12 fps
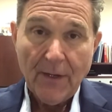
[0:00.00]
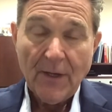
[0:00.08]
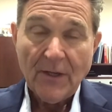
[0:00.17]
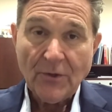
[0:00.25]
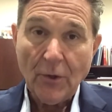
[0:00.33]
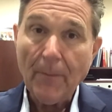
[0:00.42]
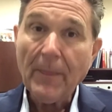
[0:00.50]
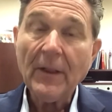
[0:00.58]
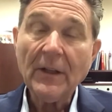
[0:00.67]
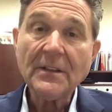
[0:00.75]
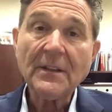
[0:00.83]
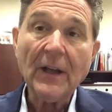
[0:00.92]
So
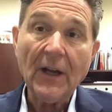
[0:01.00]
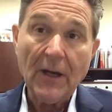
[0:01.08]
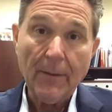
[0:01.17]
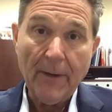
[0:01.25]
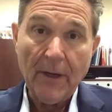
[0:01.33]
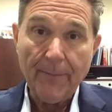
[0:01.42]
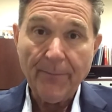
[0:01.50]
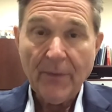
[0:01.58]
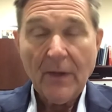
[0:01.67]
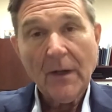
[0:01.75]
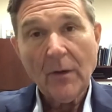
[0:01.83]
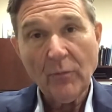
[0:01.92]
let's talk about
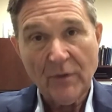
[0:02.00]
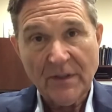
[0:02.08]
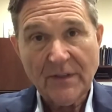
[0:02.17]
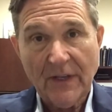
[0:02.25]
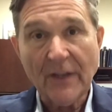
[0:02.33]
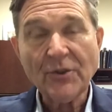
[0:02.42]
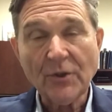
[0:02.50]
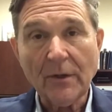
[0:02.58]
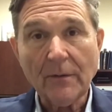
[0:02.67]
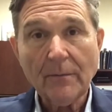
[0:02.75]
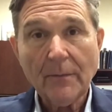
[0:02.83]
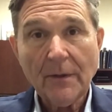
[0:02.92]
recession.
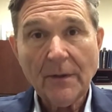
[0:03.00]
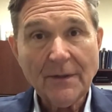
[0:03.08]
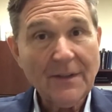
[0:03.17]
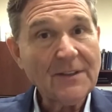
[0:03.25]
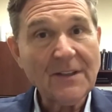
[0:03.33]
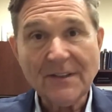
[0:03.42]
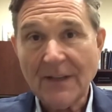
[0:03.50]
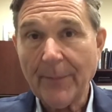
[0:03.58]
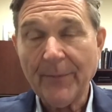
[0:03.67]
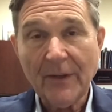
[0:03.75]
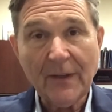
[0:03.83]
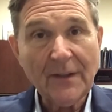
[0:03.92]
This is
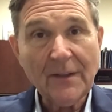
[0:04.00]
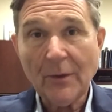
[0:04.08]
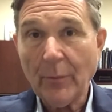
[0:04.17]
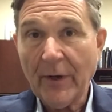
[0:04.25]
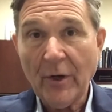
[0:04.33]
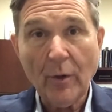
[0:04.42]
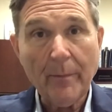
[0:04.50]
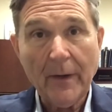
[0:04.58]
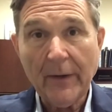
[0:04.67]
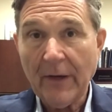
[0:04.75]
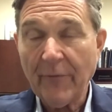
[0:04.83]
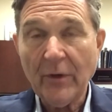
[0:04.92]
something we hear
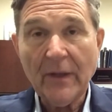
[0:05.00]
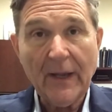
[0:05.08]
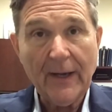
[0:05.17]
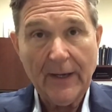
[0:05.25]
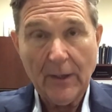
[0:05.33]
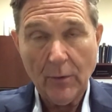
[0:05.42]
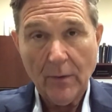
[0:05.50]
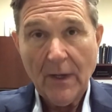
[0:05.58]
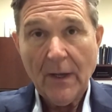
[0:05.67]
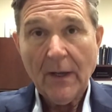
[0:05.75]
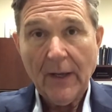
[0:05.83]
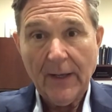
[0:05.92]
about every day now,
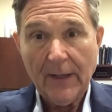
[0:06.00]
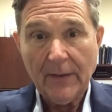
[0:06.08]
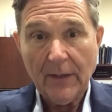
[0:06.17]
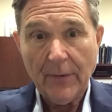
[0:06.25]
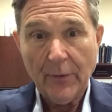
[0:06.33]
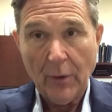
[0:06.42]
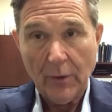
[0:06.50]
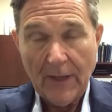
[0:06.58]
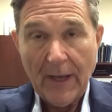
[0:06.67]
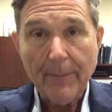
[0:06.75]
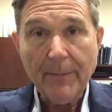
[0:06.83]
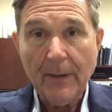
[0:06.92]
and there are a
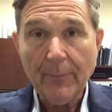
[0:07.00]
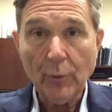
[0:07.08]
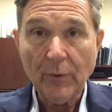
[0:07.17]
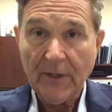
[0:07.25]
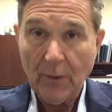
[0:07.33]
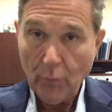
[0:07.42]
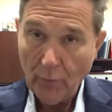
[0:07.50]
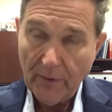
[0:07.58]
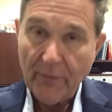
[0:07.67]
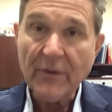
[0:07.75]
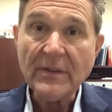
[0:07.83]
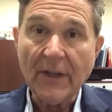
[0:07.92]
lot of people who think we're in a
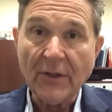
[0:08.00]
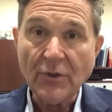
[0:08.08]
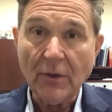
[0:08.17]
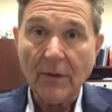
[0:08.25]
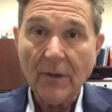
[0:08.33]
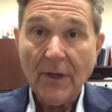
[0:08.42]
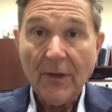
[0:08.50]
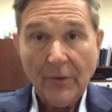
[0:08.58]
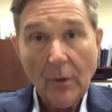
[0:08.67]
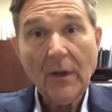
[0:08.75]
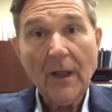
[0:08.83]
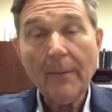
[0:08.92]
recession. There
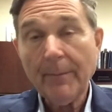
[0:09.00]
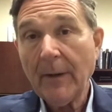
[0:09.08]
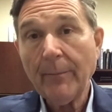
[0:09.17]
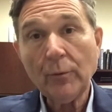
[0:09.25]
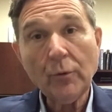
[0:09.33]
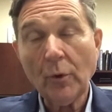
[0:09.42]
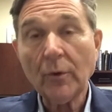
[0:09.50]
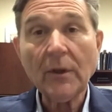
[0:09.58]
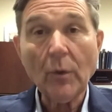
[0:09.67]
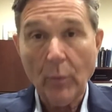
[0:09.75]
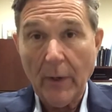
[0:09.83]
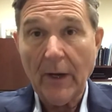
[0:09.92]
are a lot of people who don't
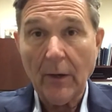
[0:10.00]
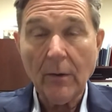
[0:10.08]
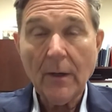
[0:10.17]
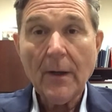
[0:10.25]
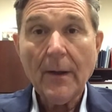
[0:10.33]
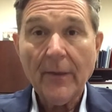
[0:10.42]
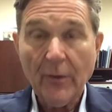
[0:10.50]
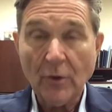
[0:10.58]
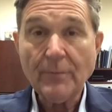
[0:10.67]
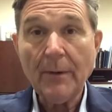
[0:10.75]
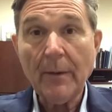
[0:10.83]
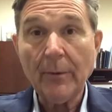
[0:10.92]
think we are. Those
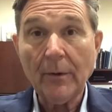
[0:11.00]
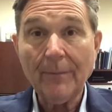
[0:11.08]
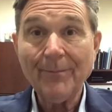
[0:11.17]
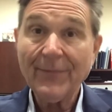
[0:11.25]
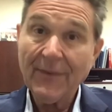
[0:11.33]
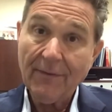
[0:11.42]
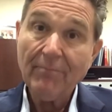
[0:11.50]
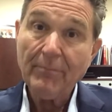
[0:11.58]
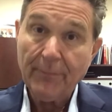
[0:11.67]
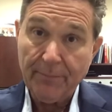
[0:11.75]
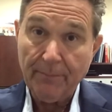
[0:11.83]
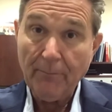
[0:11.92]
people,
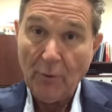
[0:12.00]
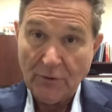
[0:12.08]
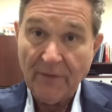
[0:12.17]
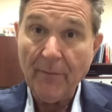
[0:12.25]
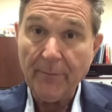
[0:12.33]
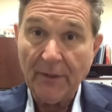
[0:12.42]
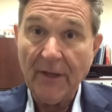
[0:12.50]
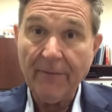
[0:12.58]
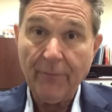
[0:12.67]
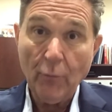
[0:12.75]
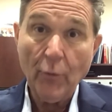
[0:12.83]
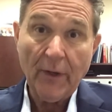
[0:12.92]
most of them believe
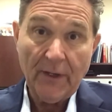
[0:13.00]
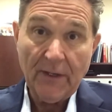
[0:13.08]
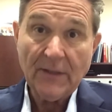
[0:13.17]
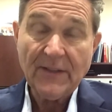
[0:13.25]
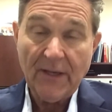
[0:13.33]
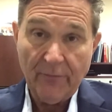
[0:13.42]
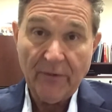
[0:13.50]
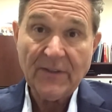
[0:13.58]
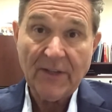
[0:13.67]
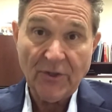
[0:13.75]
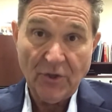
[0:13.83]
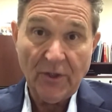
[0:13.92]
we're going to see a
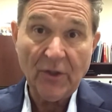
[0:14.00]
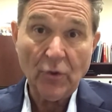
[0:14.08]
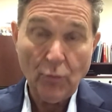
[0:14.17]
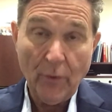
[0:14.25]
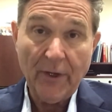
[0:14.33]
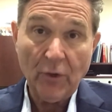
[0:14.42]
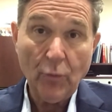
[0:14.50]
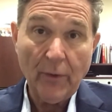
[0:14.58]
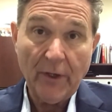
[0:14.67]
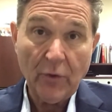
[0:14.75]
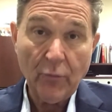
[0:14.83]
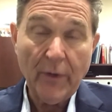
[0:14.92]
recession in
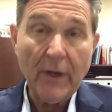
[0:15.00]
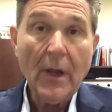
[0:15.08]
2023.